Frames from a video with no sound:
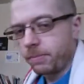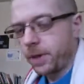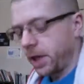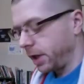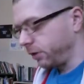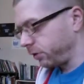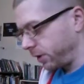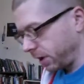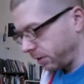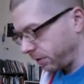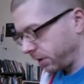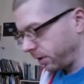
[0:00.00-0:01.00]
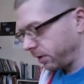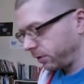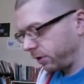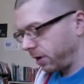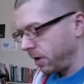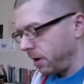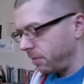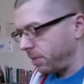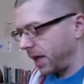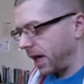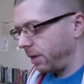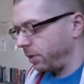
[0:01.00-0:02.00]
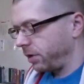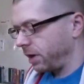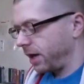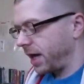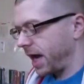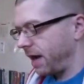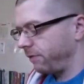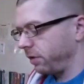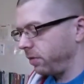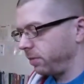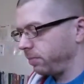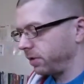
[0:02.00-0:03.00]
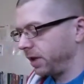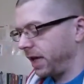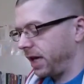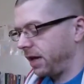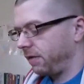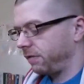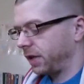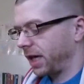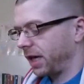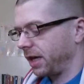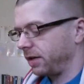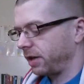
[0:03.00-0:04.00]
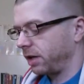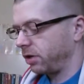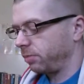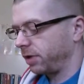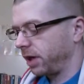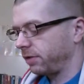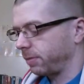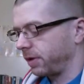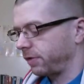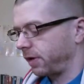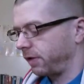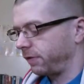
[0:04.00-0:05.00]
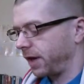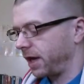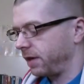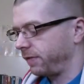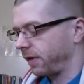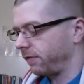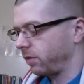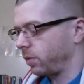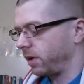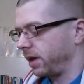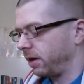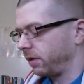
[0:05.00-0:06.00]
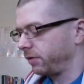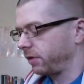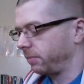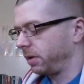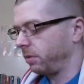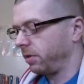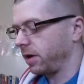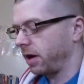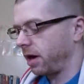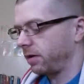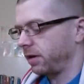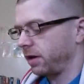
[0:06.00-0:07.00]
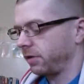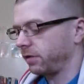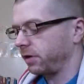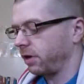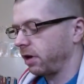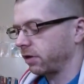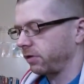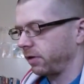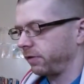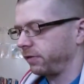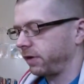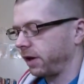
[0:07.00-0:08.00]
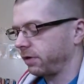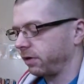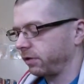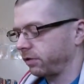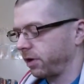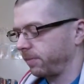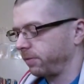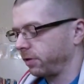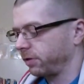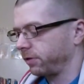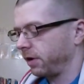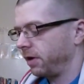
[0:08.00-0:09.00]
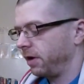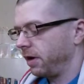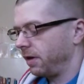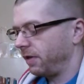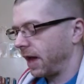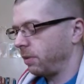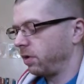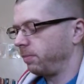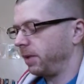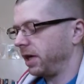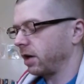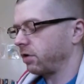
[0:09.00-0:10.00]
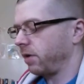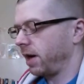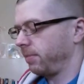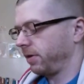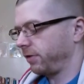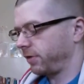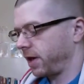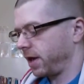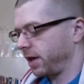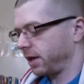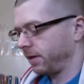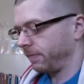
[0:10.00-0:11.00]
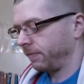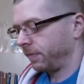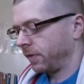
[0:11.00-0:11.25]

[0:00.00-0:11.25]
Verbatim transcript: PhD in theology. But I would not have you believe that I intend to place myself ahead of everyone else and be regarded as a doctor of sacred scriptures. That would be a great mistake.